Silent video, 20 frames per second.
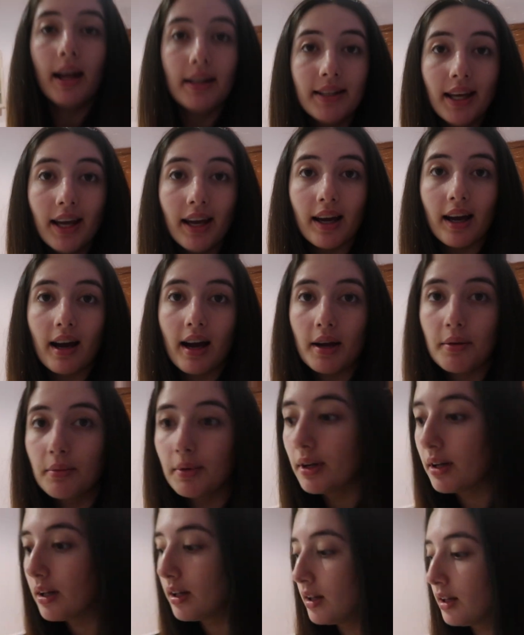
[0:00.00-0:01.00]
And yeah, I
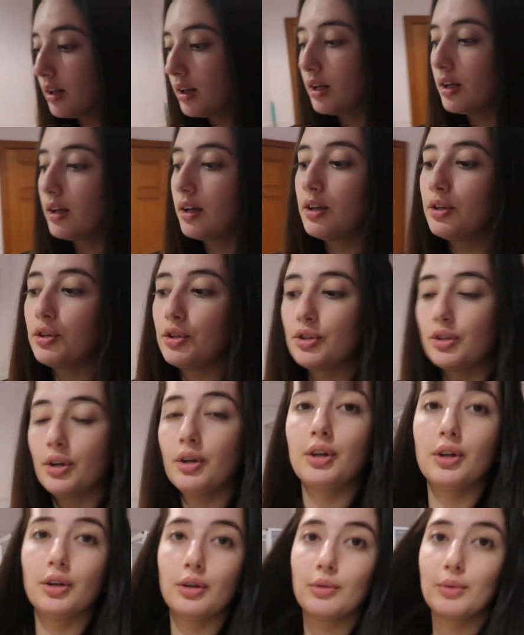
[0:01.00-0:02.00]
will show
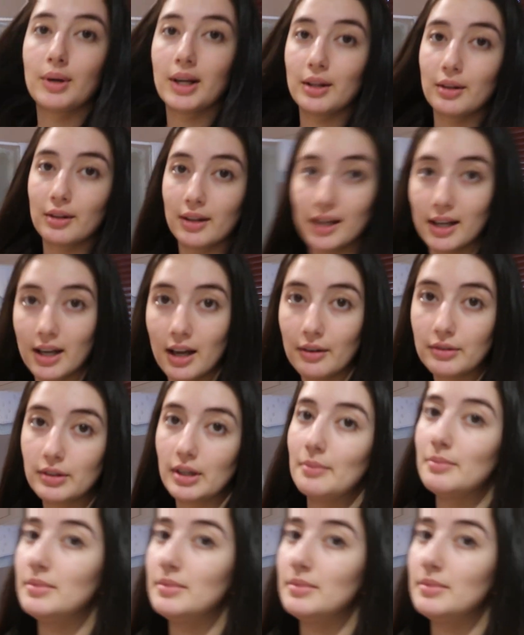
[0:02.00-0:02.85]
you what I look like after